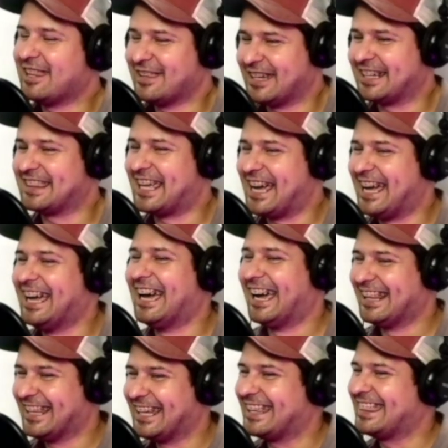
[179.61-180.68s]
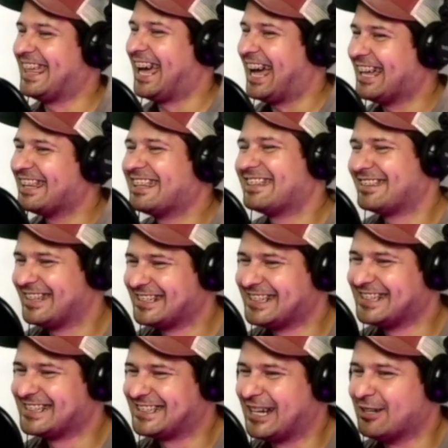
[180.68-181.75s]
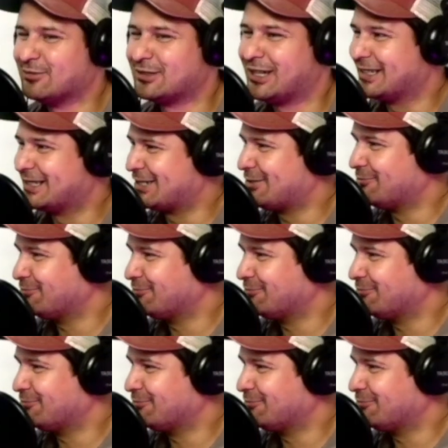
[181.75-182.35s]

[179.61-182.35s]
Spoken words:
that. I like that. This is Devil Dog 2